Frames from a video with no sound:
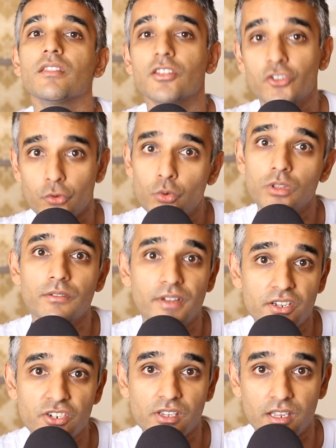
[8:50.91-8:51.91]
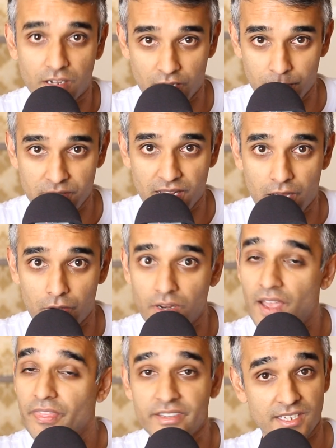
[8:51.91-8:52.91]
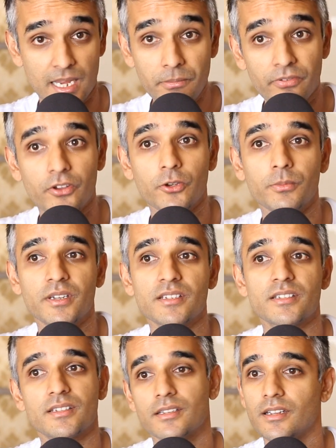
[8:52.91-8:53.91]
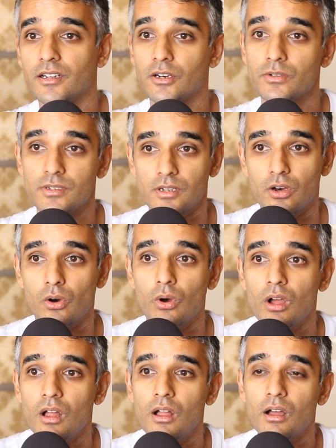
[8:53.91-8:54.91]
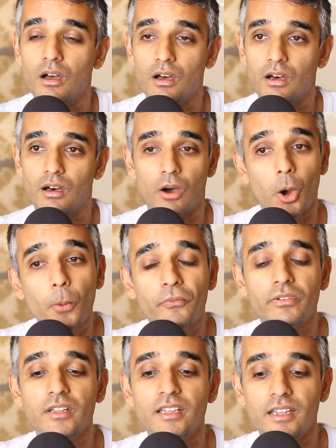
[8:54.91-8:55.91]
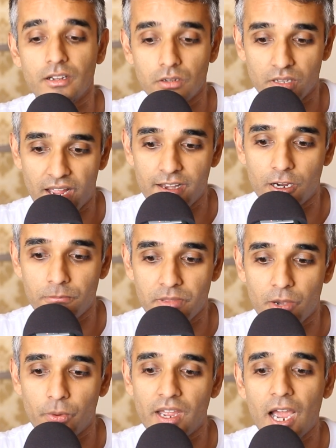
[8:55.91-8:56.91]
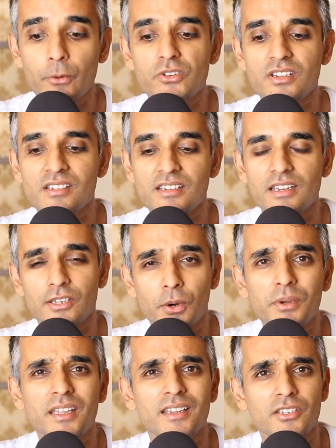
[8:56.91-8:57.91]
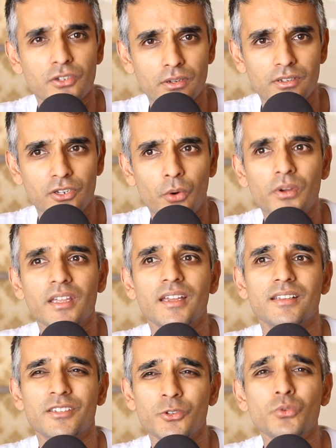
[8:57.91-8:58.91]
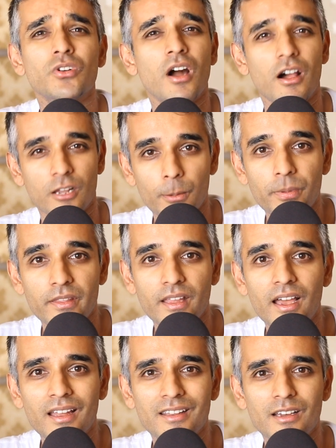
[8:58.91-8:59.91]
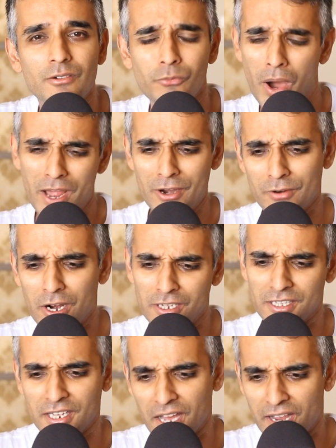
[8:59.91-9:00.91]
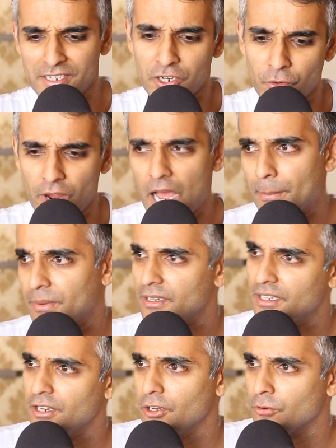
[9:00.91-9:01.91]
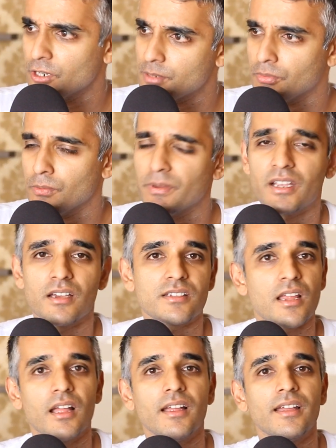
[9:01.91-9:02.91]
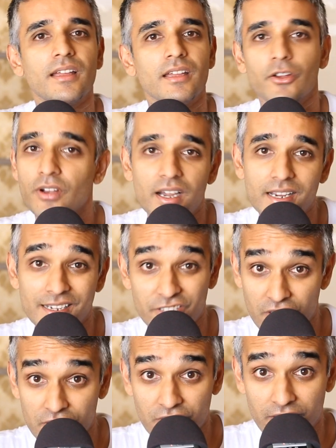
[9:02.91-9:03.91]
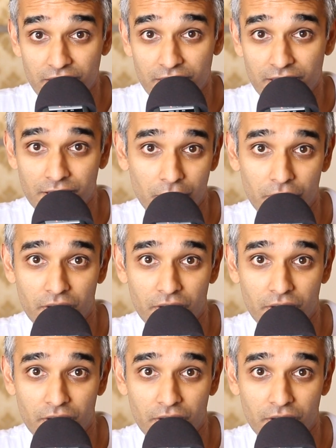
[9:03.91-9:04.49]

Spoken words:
the truth eventually comes out. And the same for you, miss, you know, so hopefully it'll line up that way. I would just say don't get too caught up in that. Of why are all the guys crap and Tinder is bull? Because you're not going to change anything. All